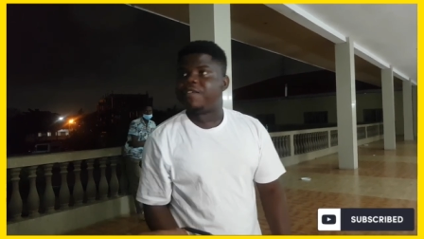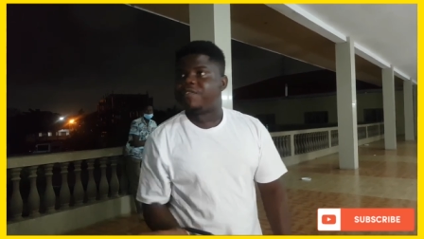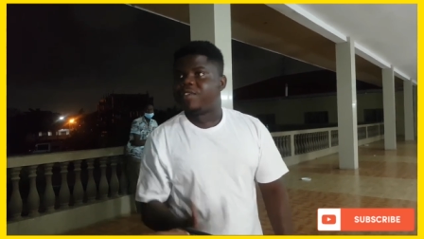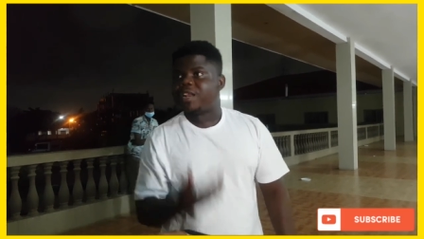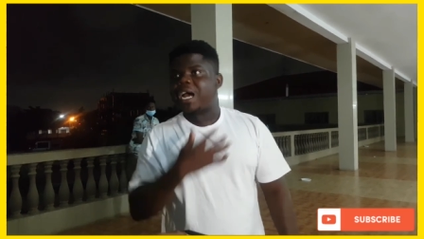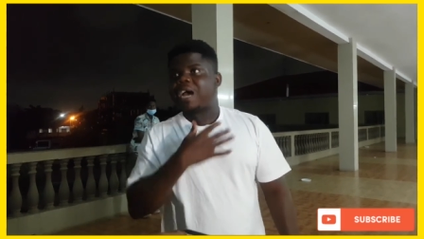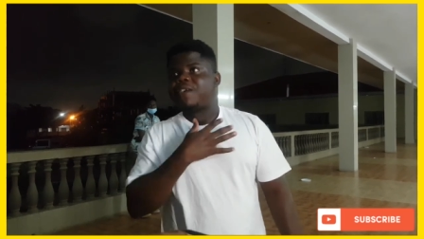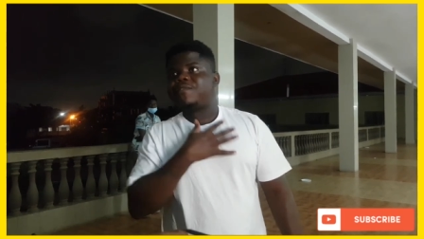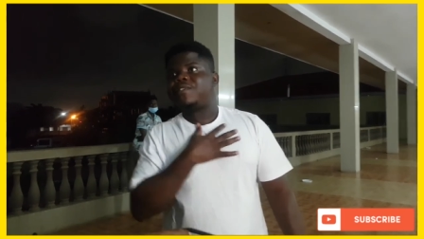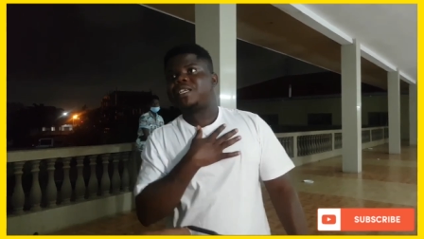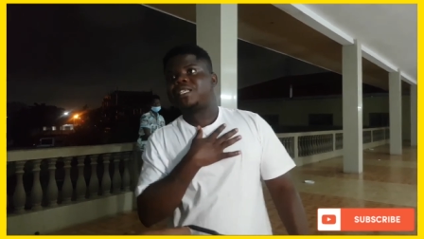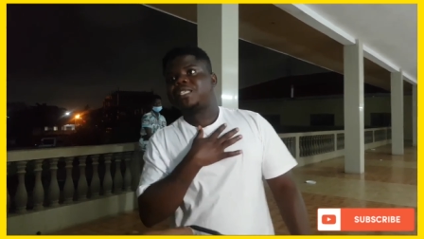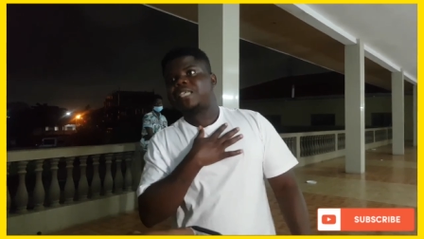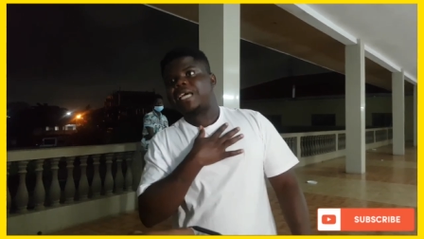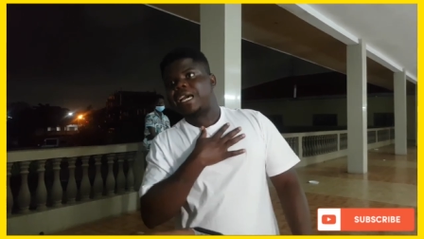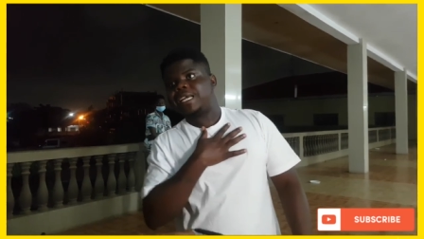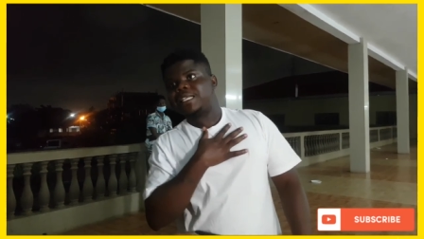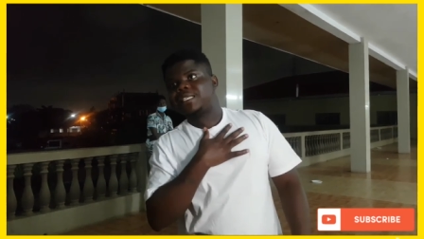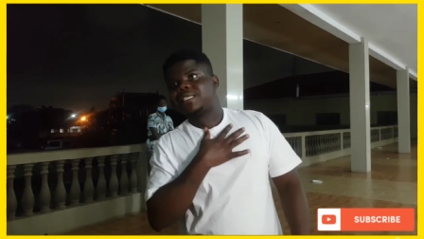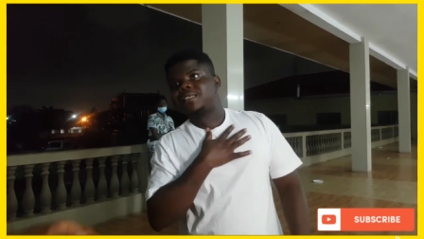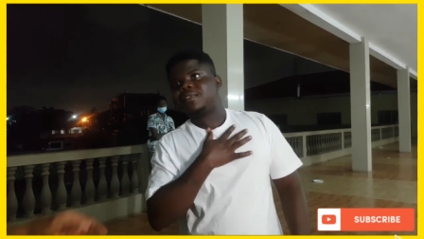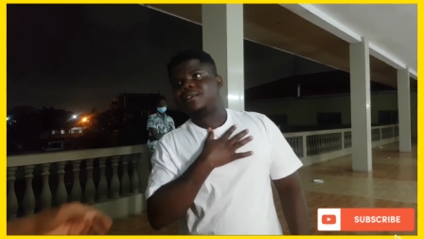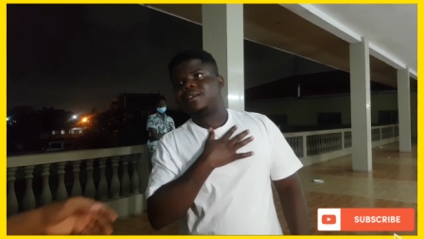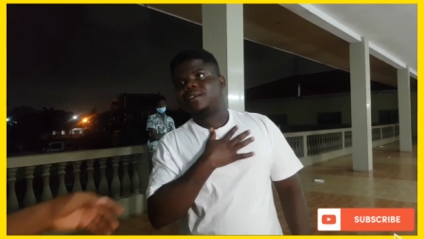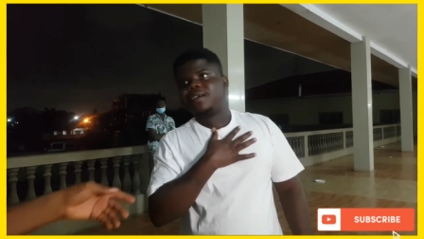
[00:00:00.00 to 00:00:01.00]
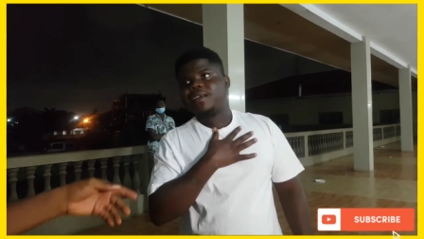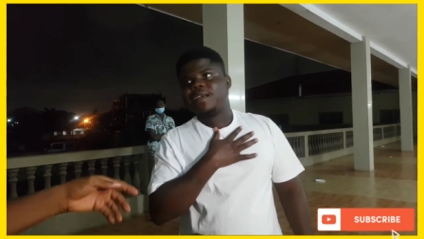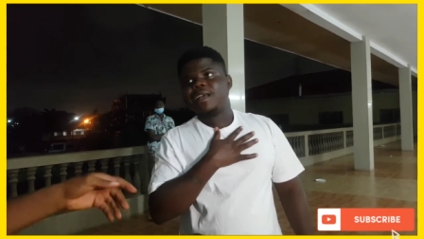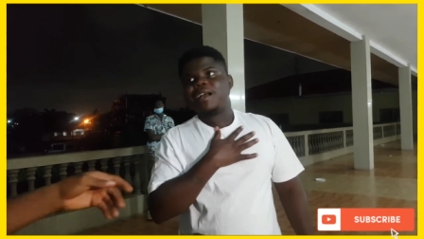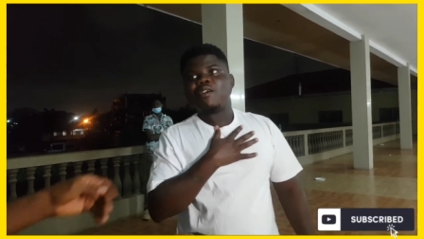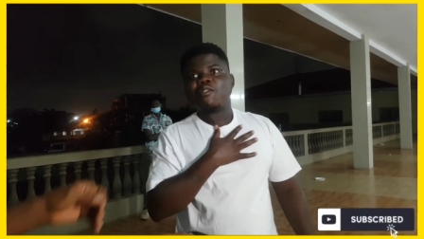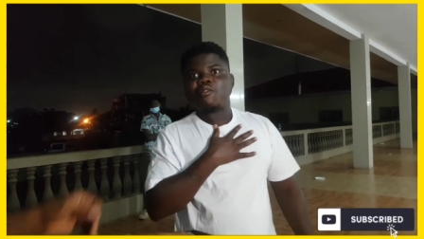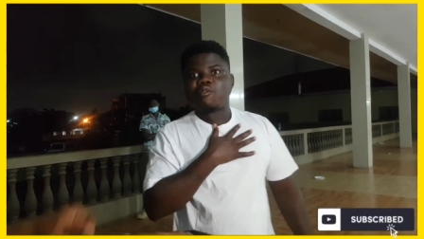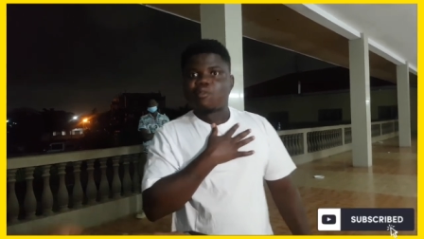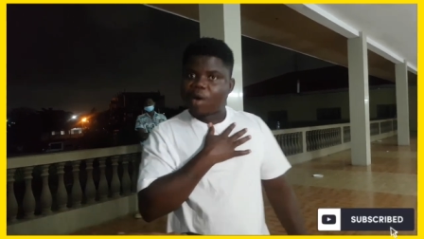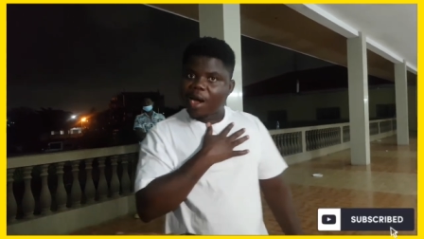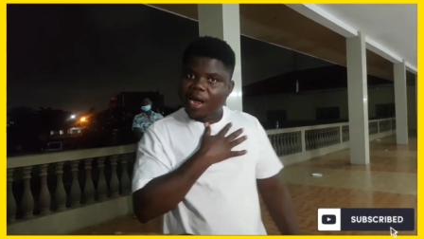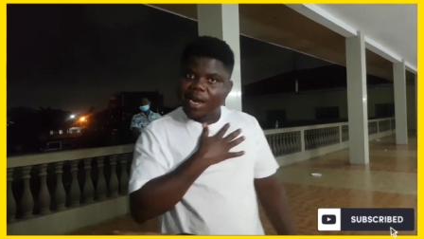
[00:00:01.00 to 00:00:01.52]
didn't have a yeah, yeah,
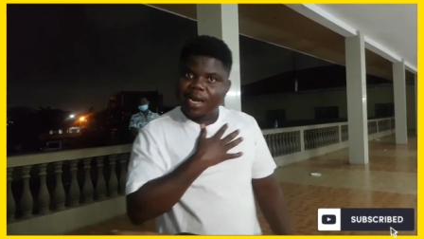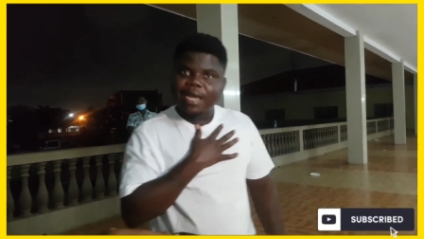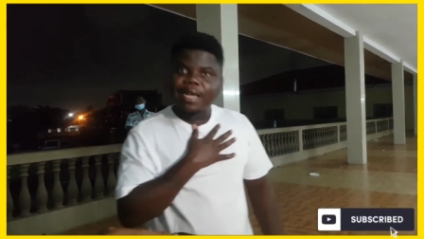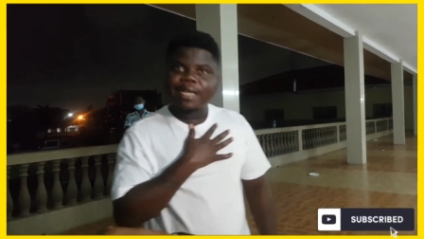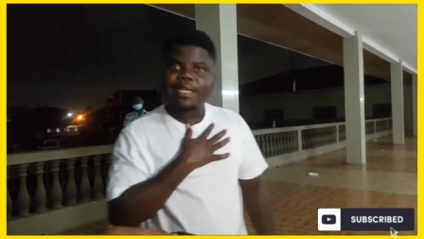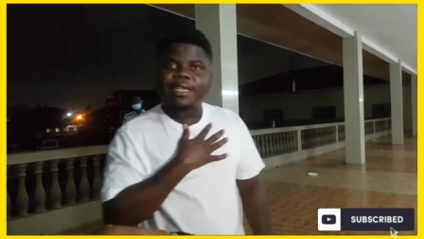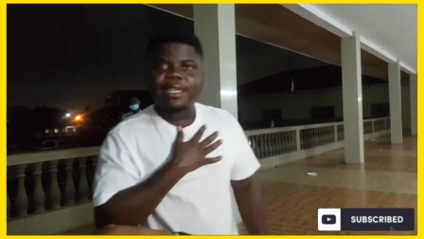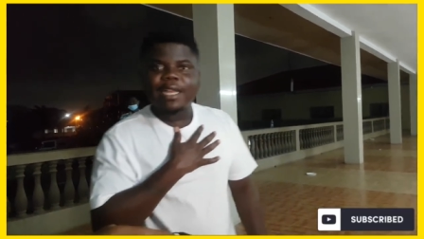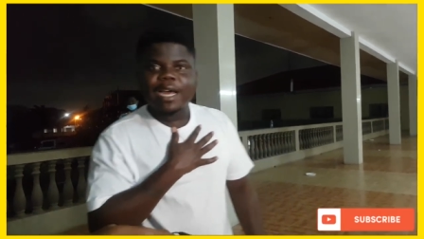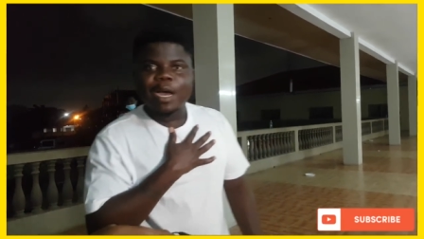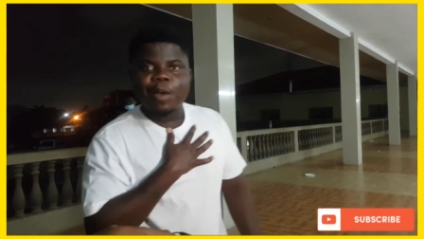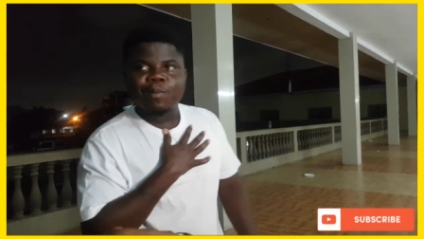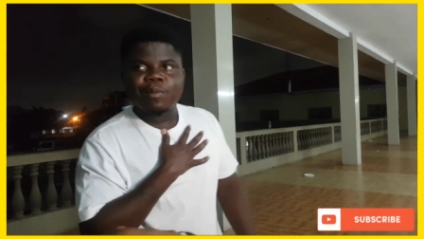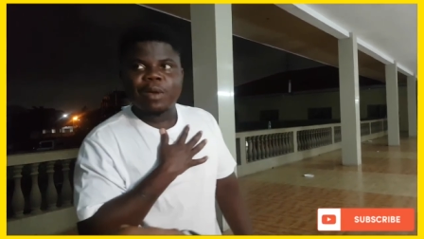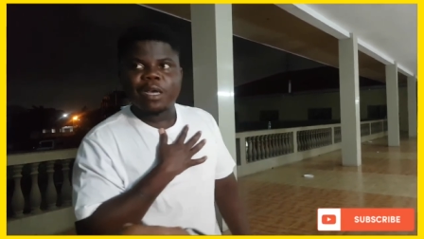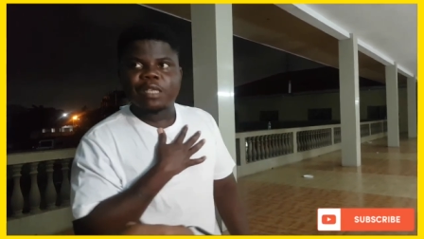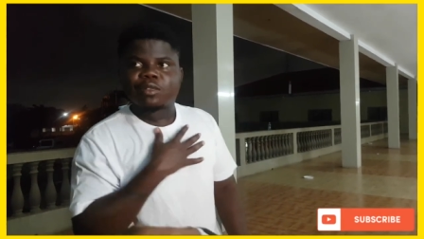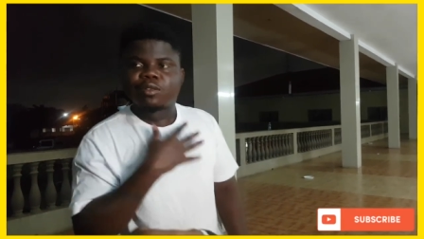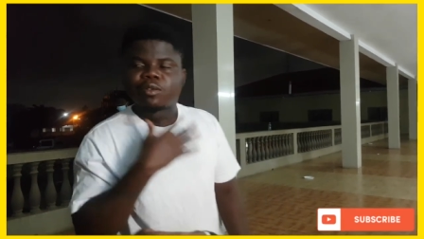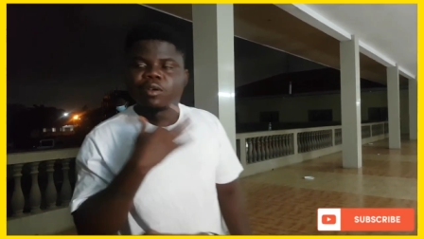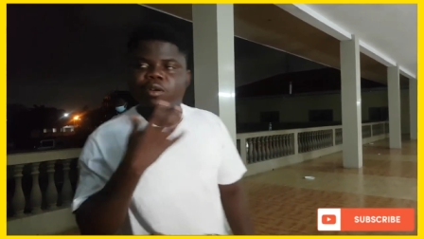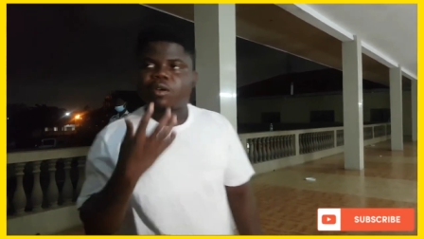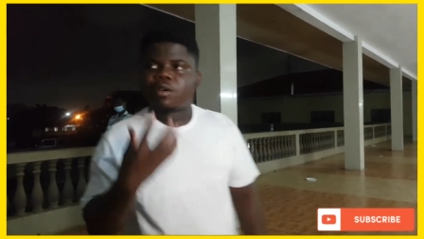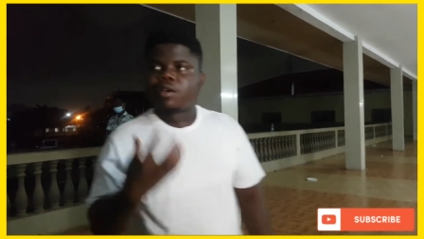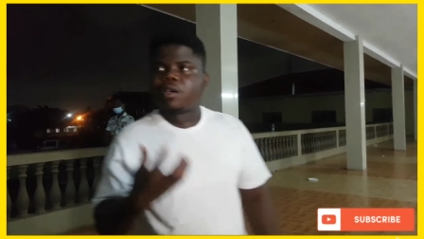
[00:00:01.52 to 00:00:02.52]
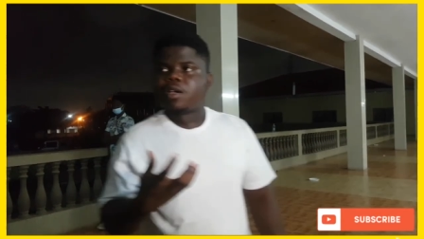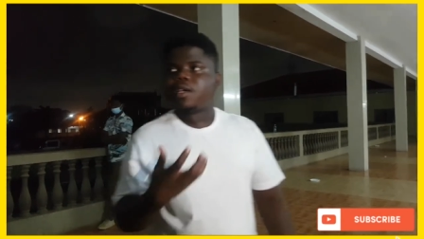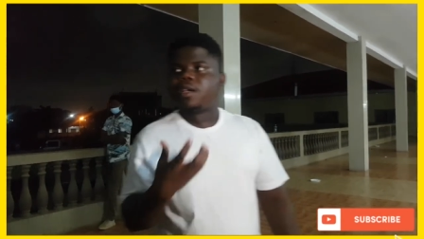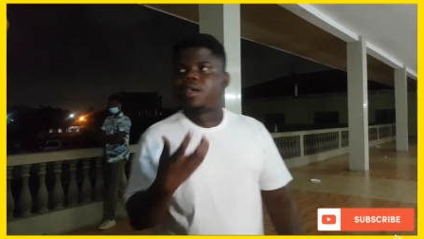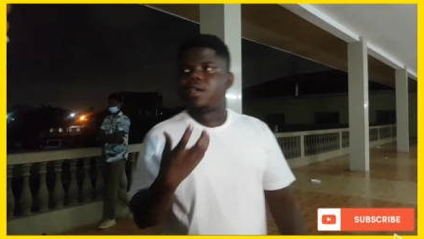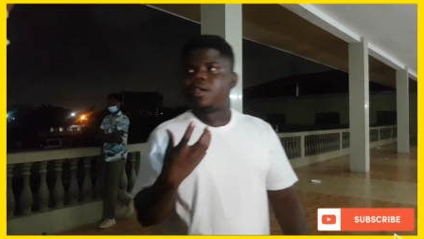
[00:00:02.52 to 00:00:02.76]
yeah. One day the number. One day the number.